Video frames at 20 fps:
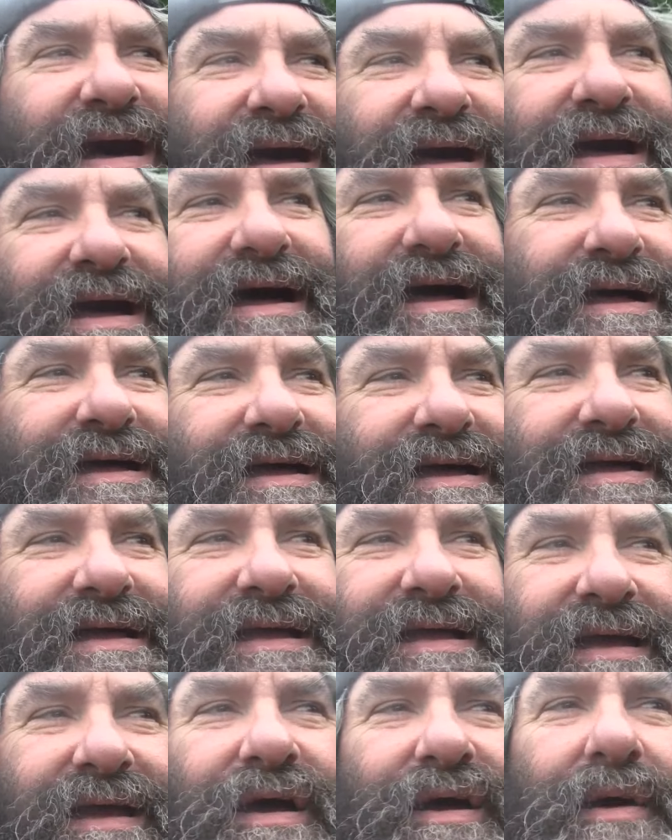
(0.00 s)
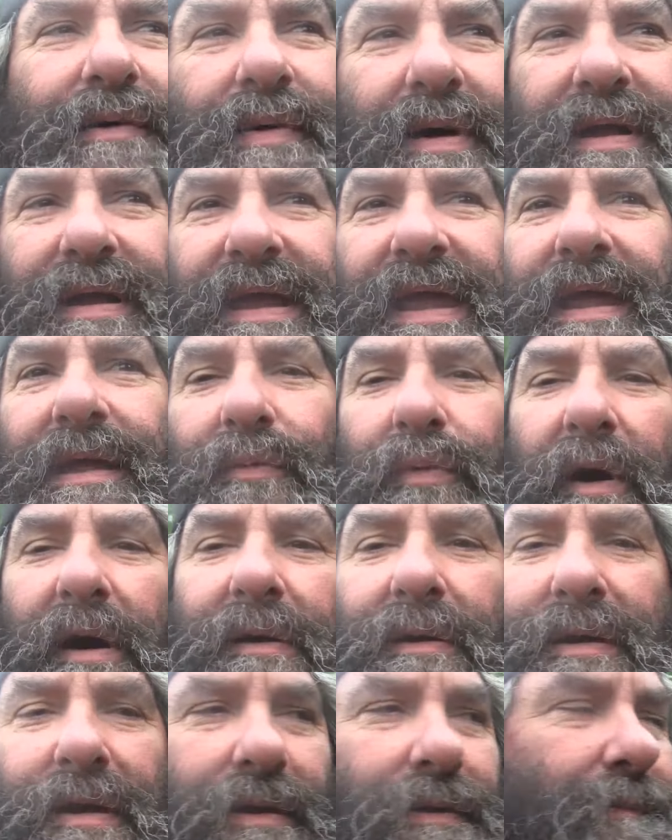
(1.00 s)
but again,
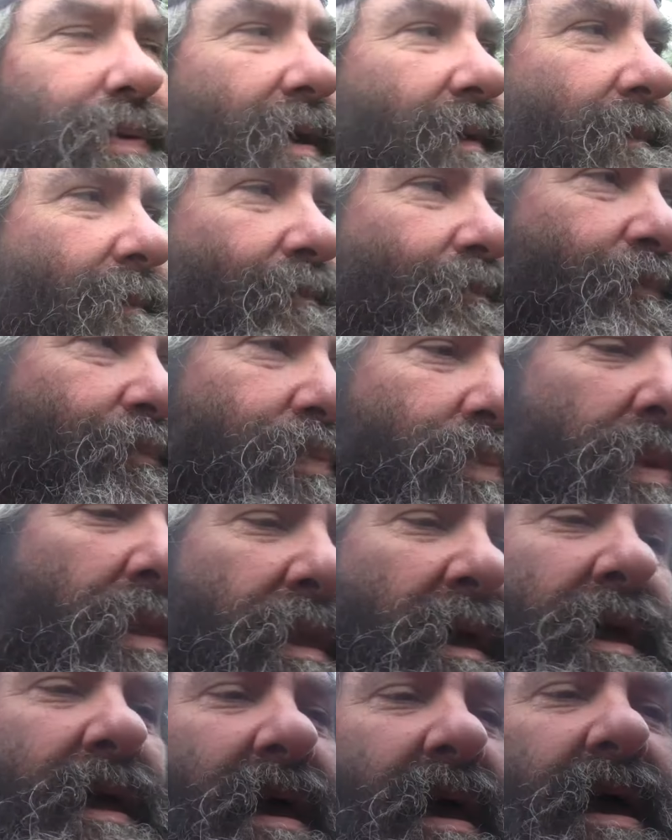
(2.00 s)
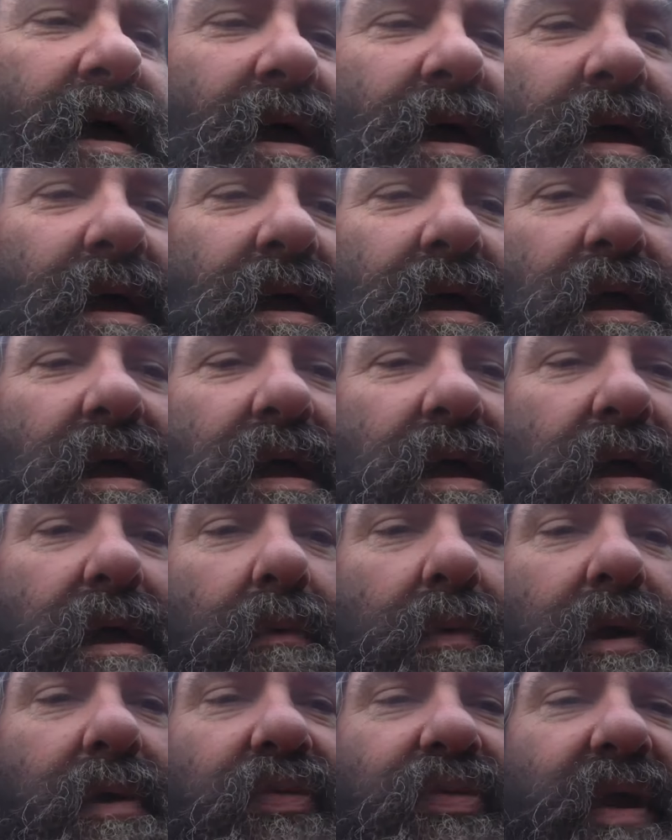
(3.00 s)
welcome. And I
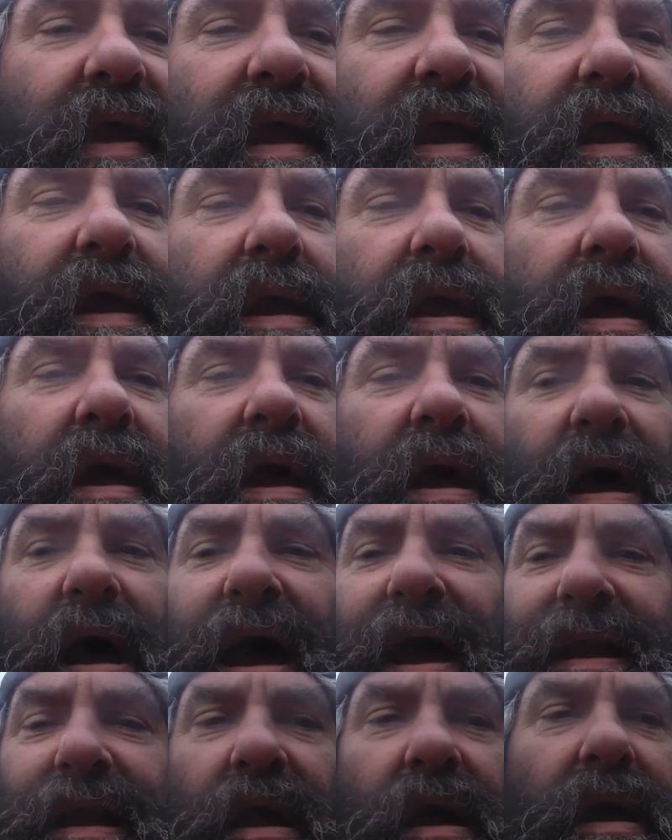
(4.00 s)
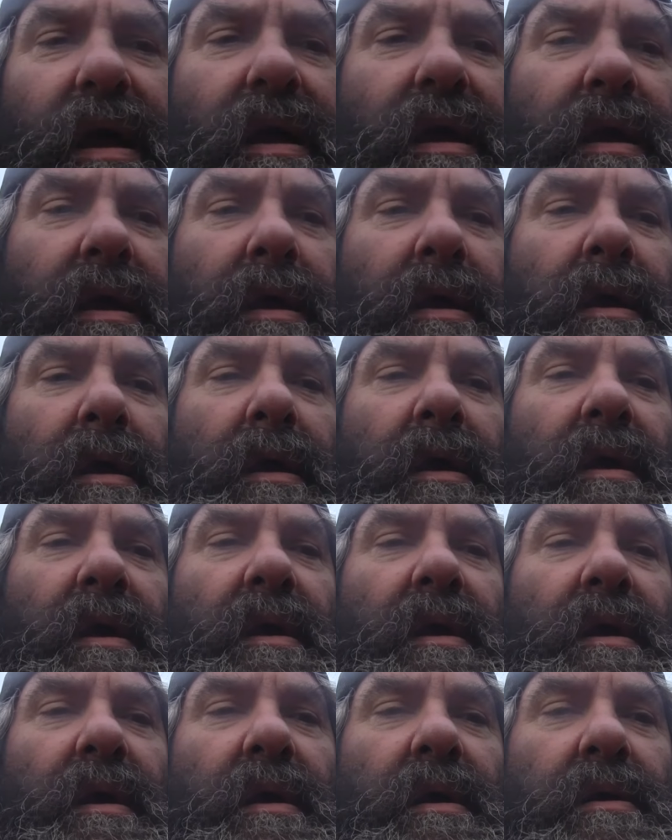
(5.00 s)
want to say hi to
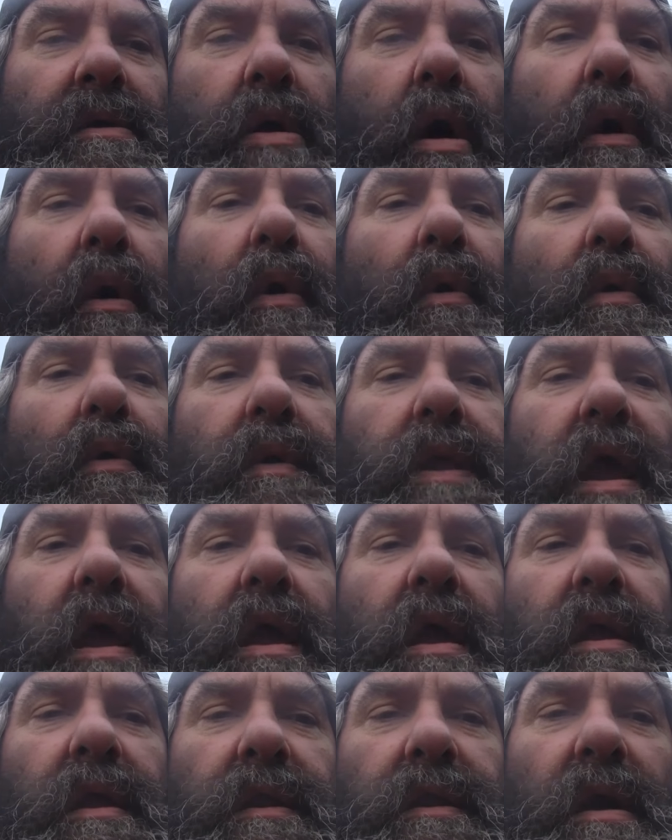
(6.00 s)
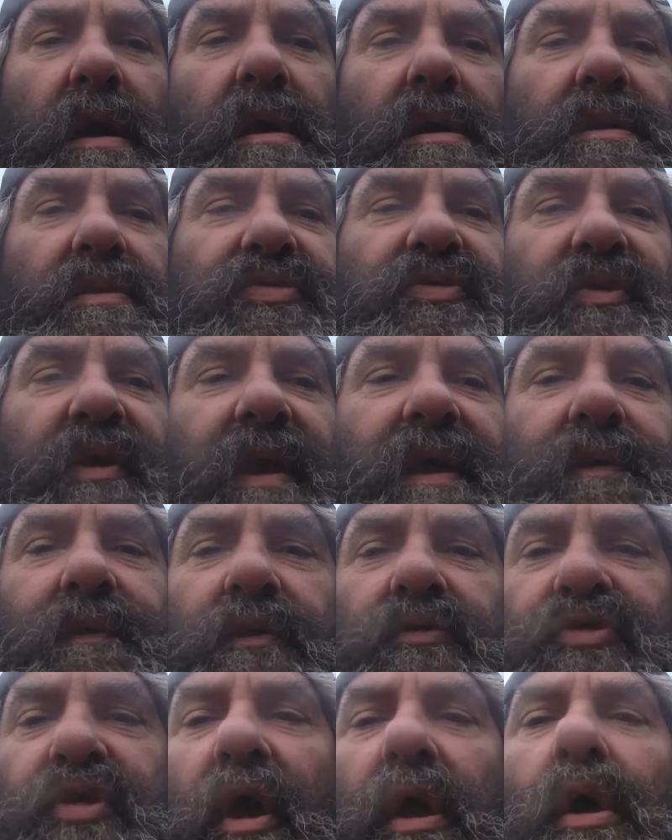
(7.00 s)
Cole Young
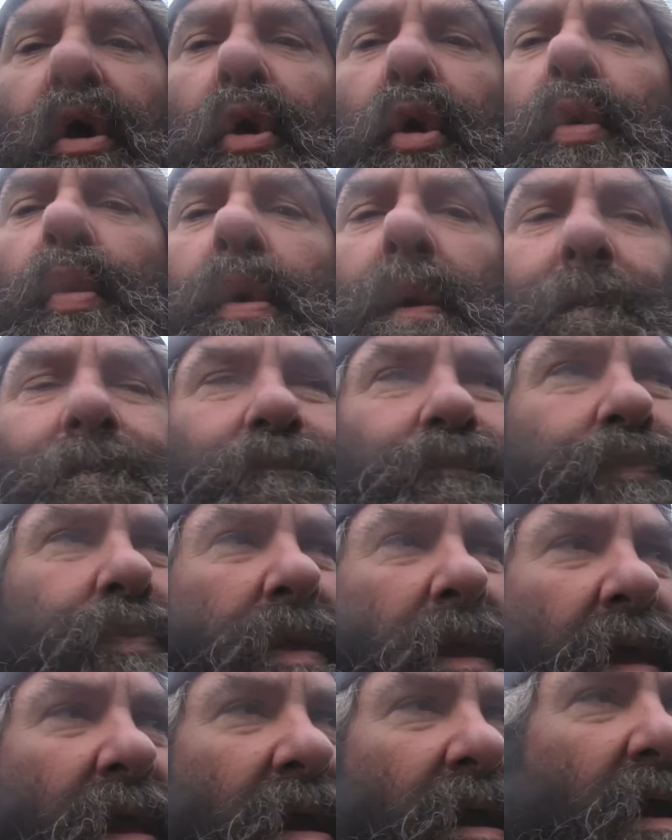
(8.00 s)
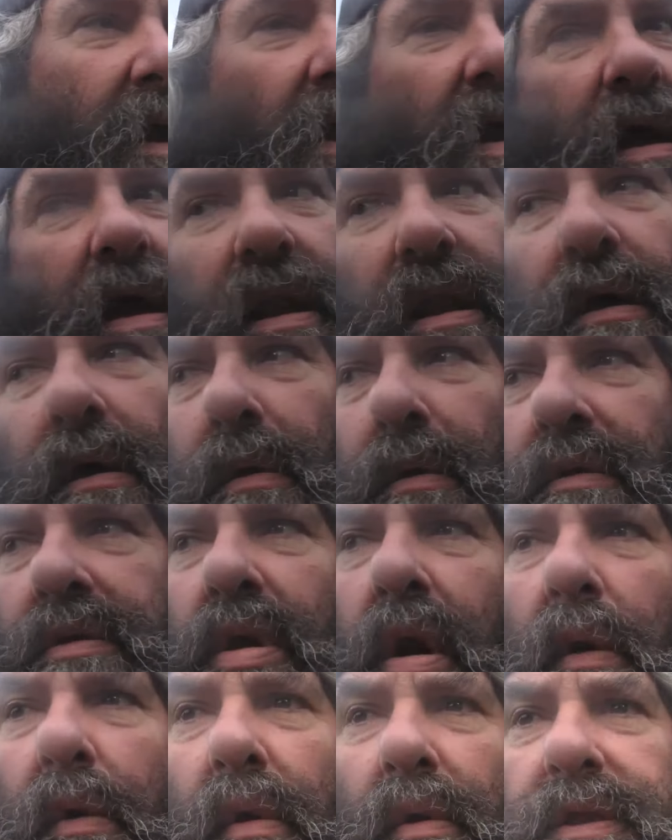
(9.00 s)
Chin 2. Hello,
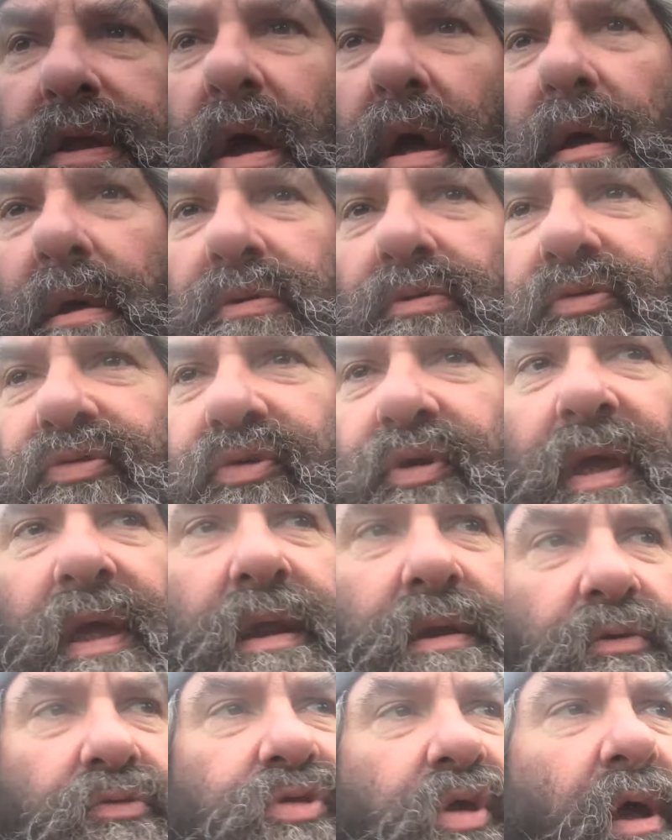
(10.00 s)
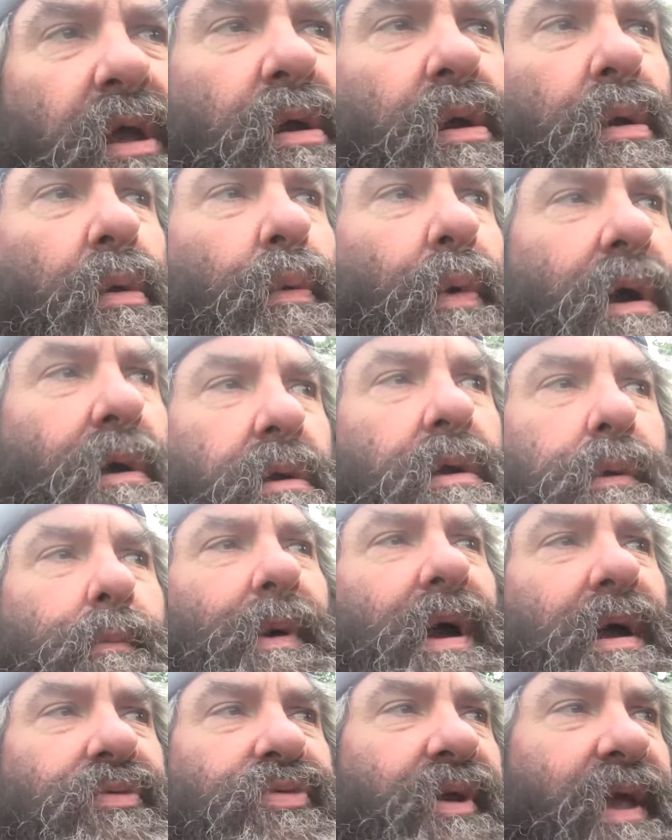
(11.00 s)
Cole Young Chin 2. Welcome to
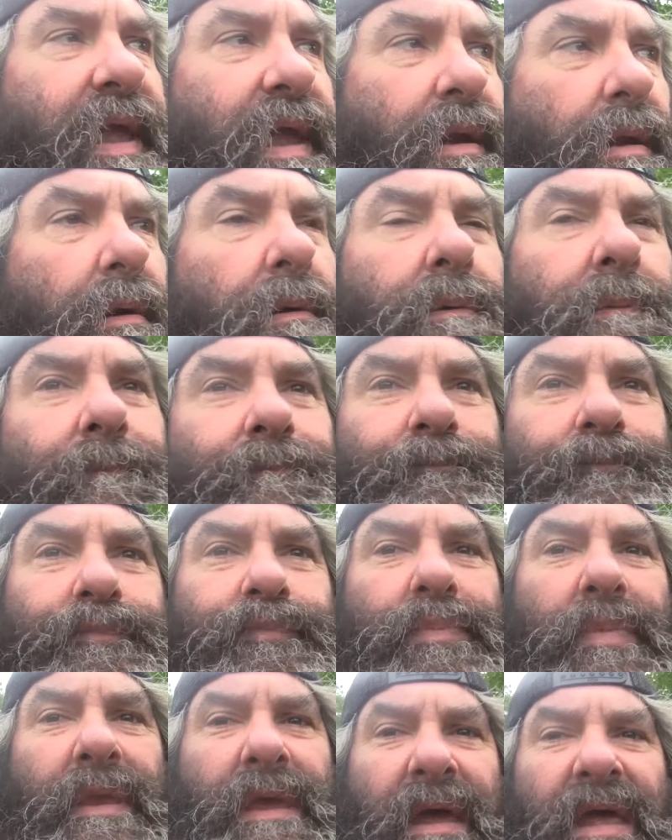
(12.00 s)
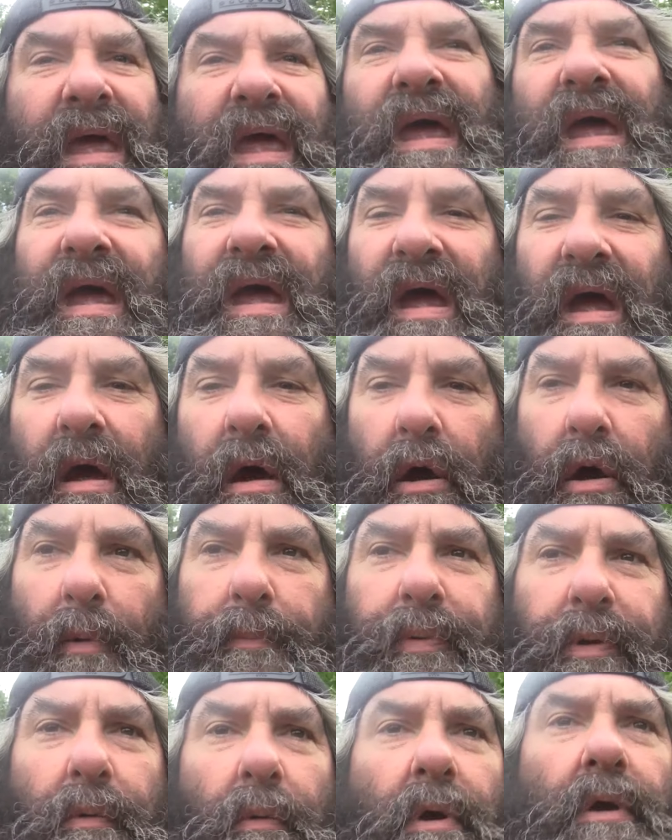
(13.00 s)
my channel.
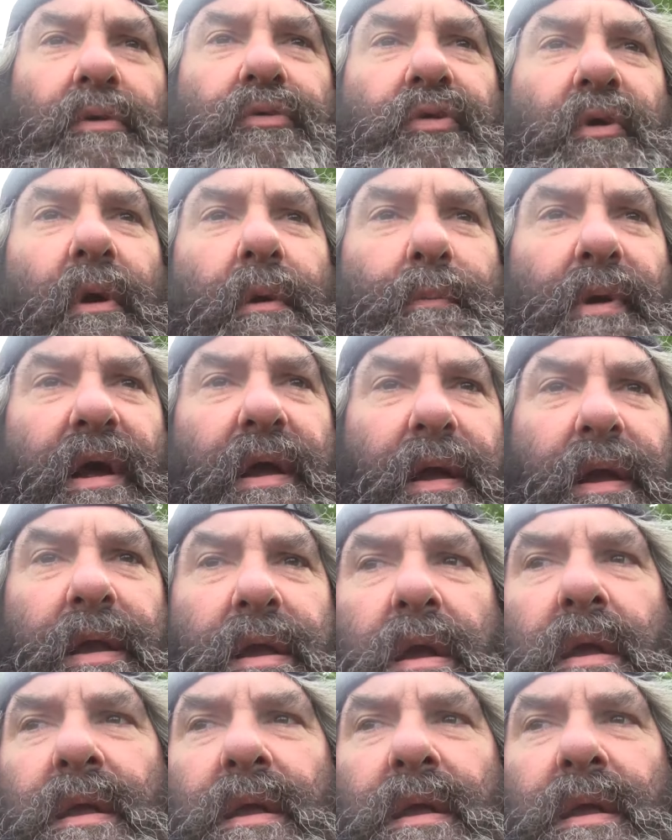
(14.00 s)
Hope you will enjoy my